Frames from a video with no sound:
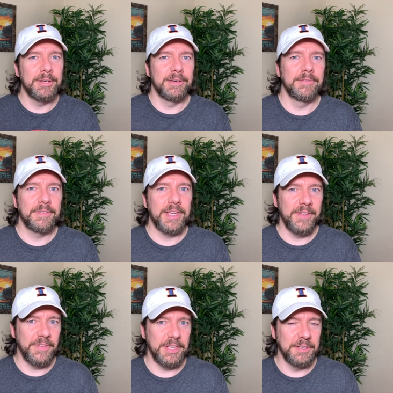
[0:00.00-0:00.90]
of
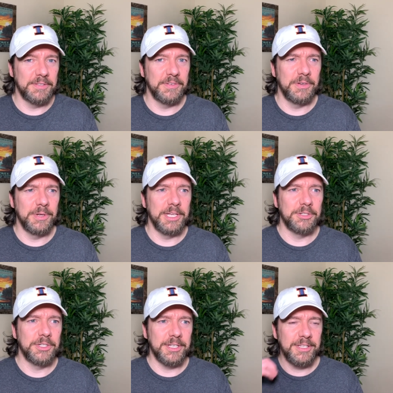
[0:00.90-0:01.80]
convenience food.
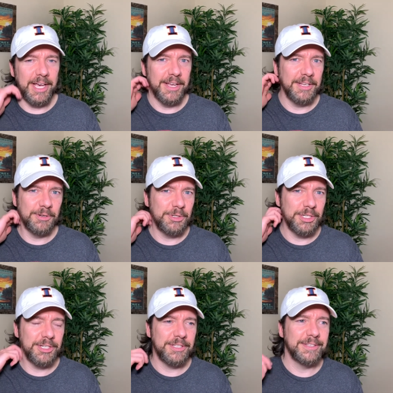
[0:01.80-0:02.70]
It's just that, you know, she
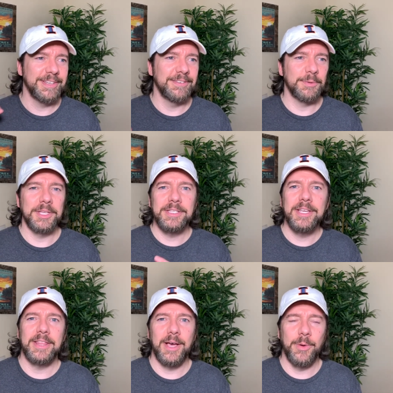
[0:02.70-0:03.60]
just didn't really see
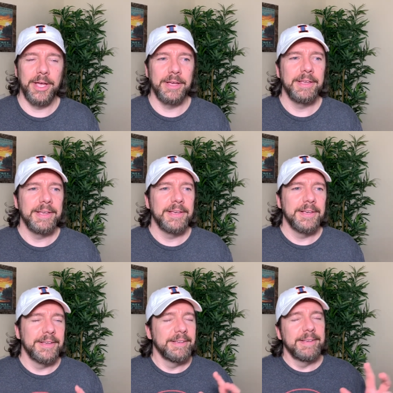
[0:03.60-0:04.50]
it that way.
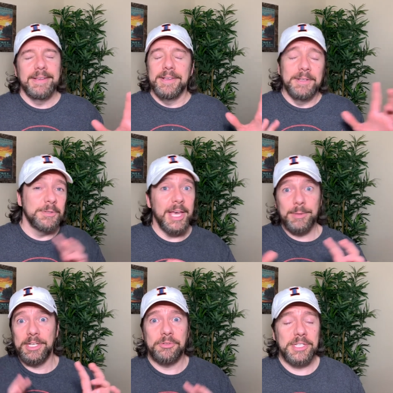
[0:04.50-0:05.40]
So that
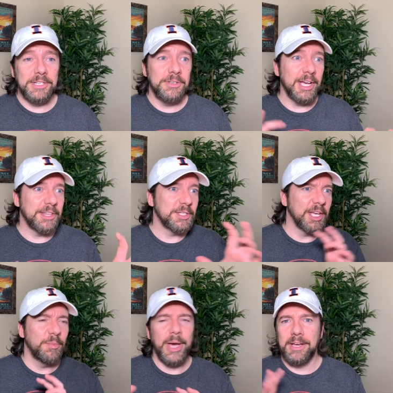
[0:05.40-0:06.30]
was interesting. So you got this,
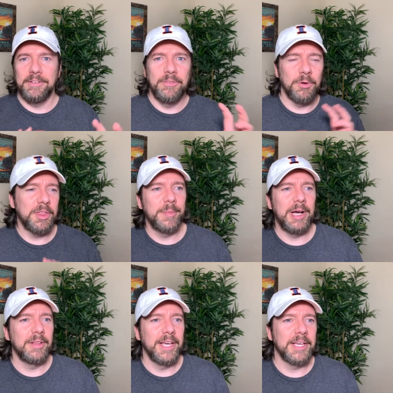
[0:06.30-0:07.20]
like, back and forth
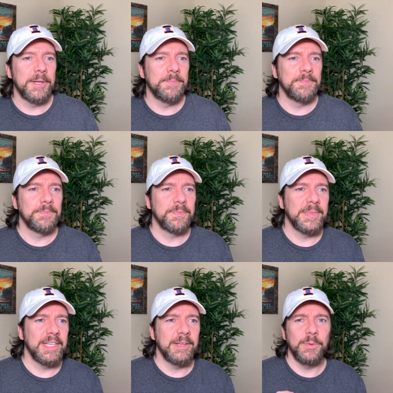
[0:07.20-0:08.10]
about, like,
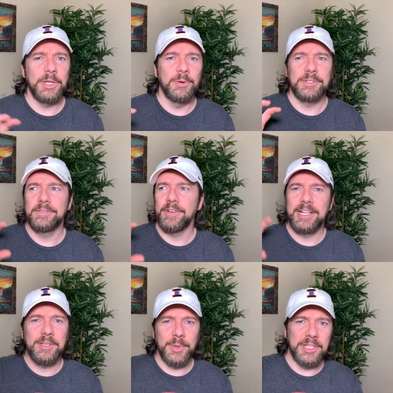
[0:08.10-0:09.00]
you know, is
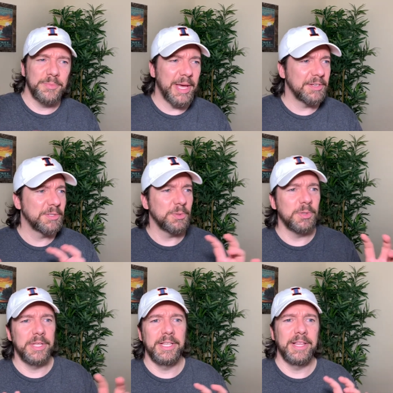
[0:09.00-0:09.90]
France up on this
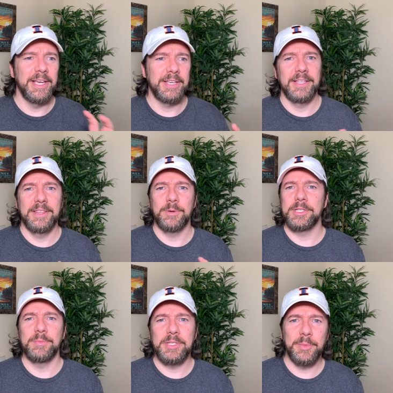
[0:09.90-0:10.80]
pedestal? And, like, there were
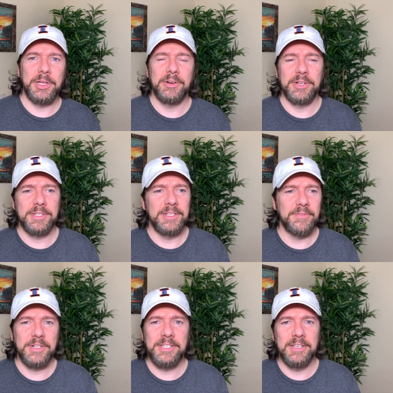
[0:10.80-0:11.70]
some similarities and
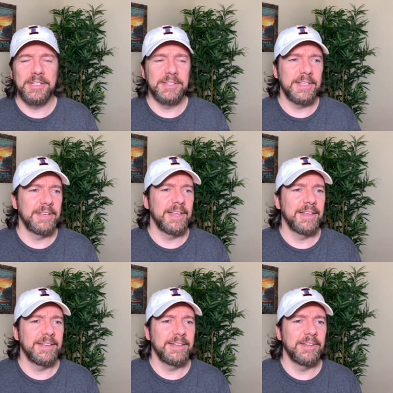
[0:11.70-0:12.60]
differences,
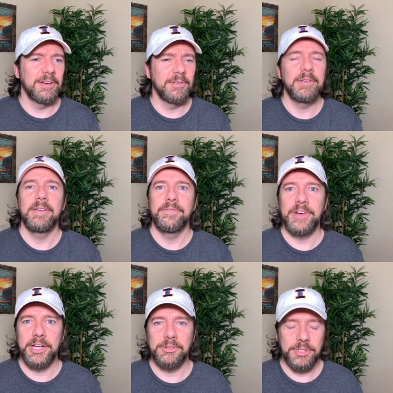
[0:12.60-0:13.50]
and, you know,
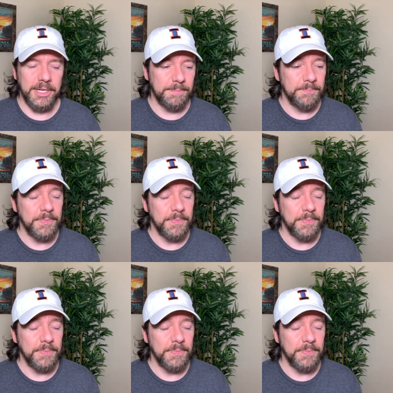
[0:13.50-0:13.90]
very interesting.